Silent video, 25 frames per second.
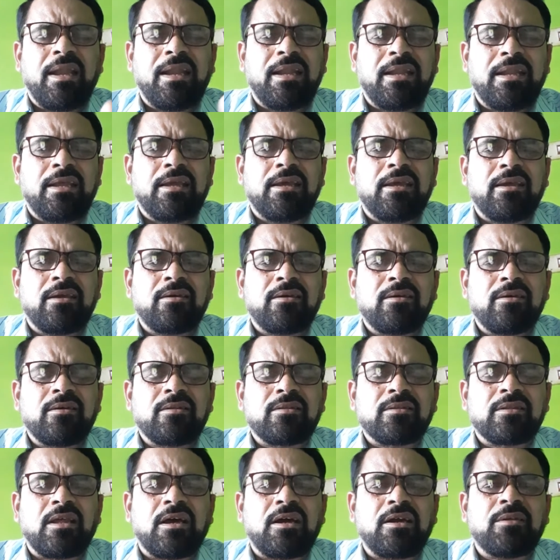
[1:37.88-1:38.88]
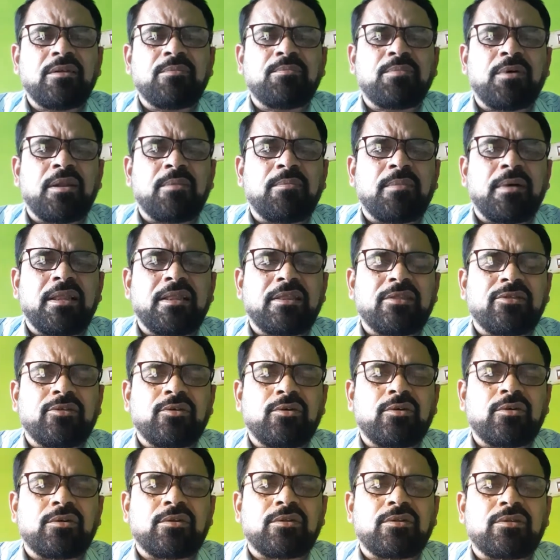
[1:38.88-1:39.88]
Mainly the informal
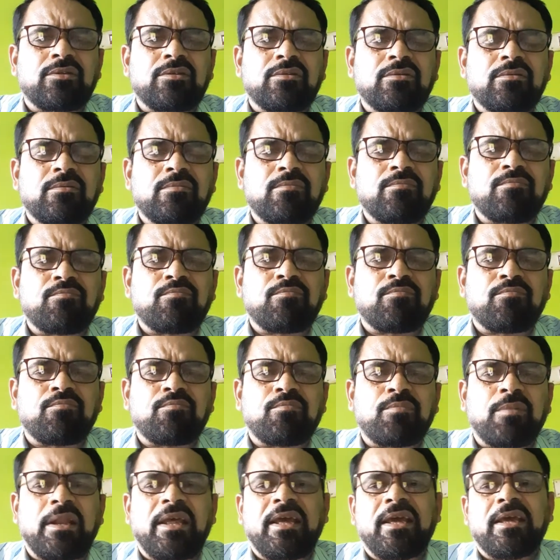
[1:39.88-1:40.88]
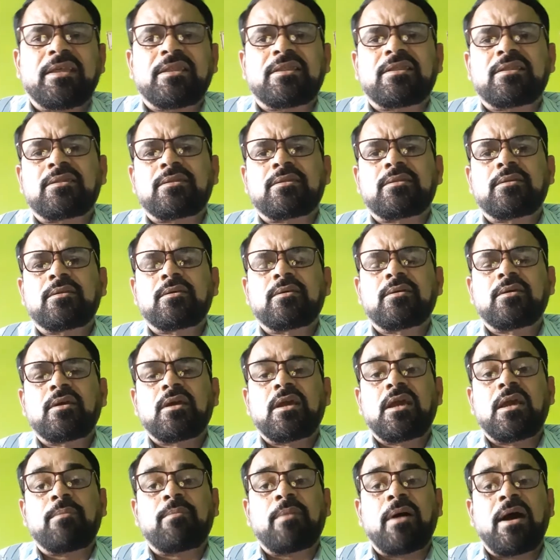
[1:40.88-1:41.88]
source plays
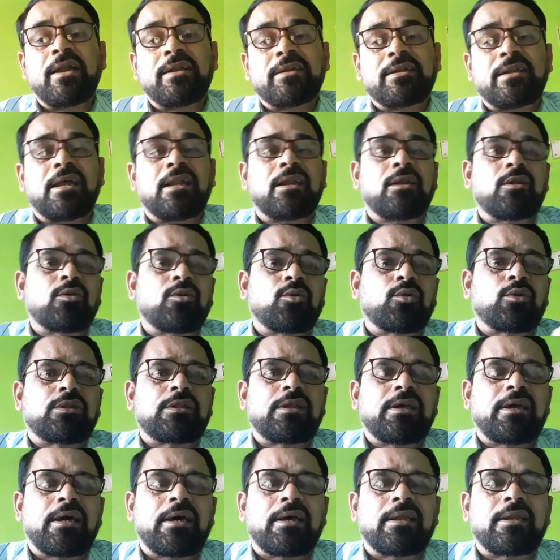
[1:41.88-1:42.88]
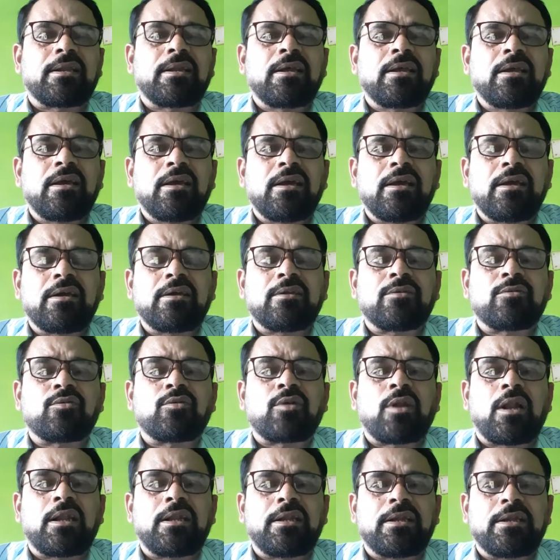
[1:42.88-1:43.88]
a vital role there in
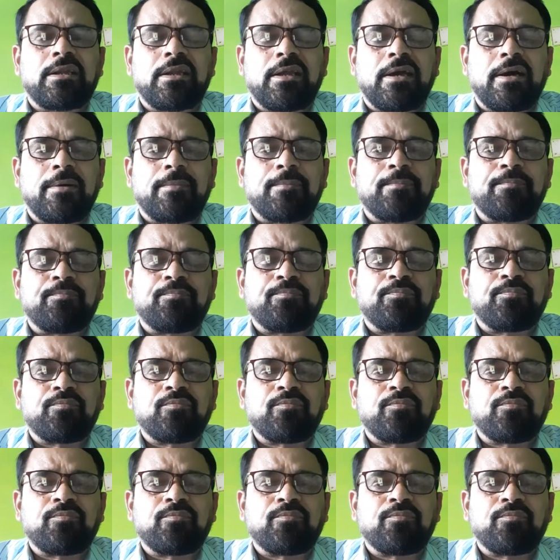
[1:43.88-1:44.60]
rural area.